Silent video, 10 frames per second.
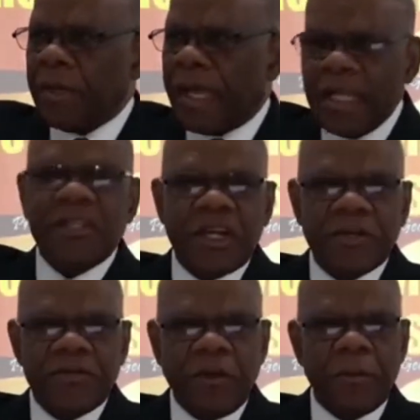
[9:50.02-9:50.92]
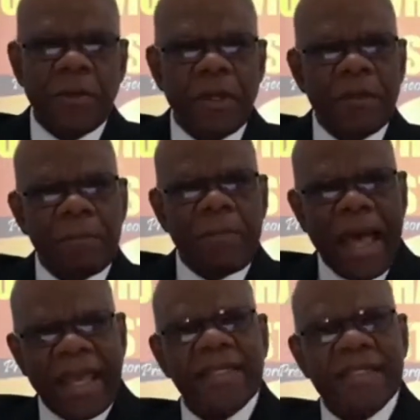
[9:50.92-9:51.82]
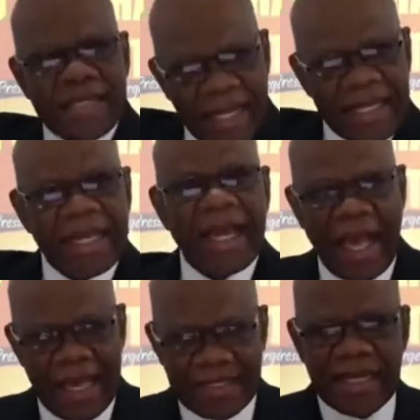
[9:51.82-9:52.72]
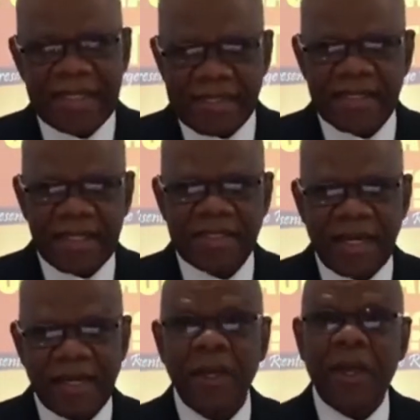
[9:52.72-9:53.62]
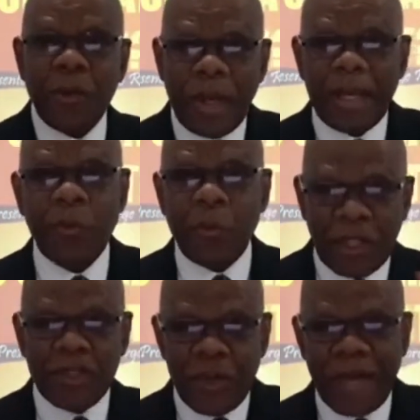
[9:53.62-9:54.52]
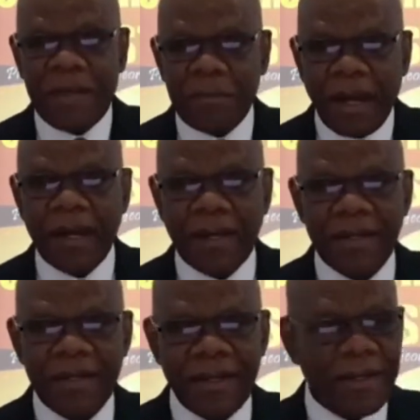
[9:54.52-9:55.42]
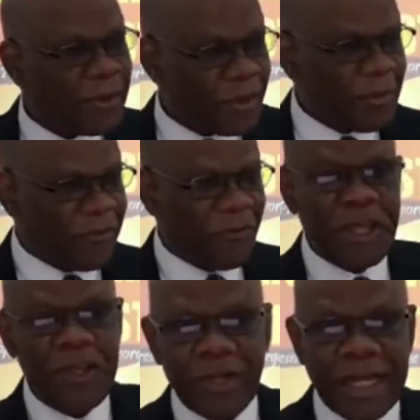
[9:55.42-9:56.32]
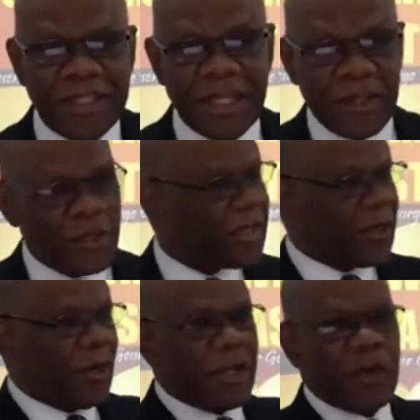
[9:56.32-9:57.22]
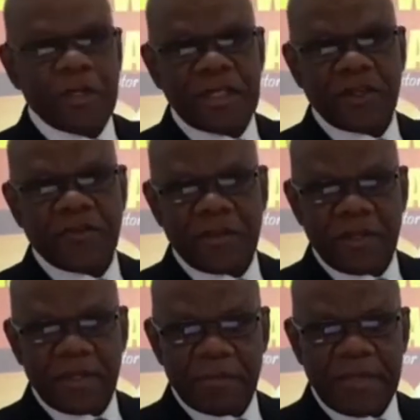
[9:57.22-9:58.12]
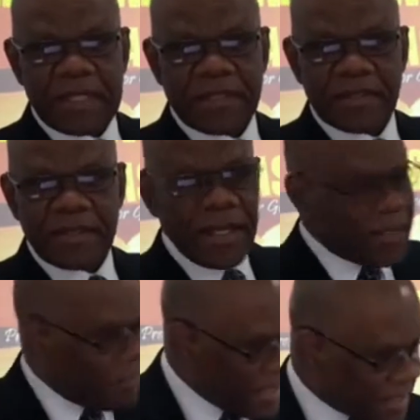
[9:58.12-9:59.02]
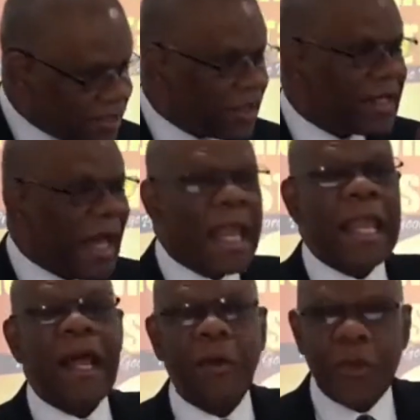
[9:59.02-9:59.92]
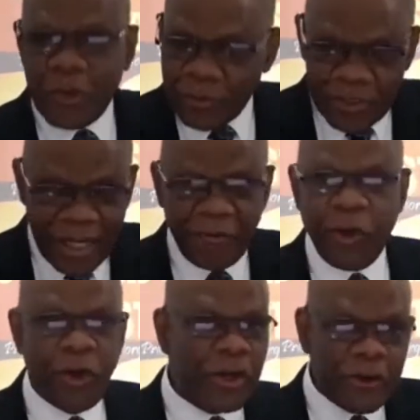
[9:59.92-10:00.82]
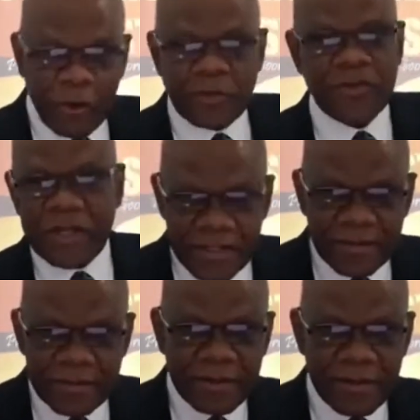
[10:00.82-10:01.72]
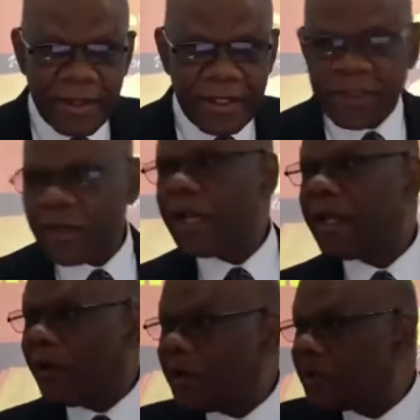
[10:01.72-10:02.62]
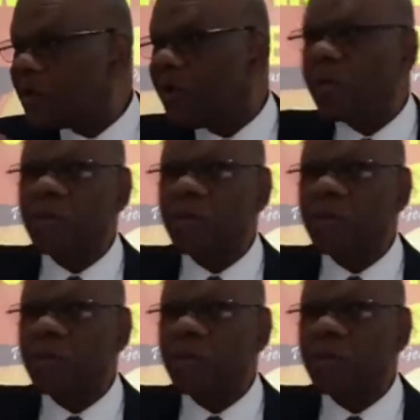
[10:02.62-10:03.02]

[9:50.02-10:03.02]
hindered from buying and selling as is done? Well, once you have that mark, you'll be free. You'll get all the goodies of the beast. The beast is going to allow you to have all your groceries. It's going to allow you to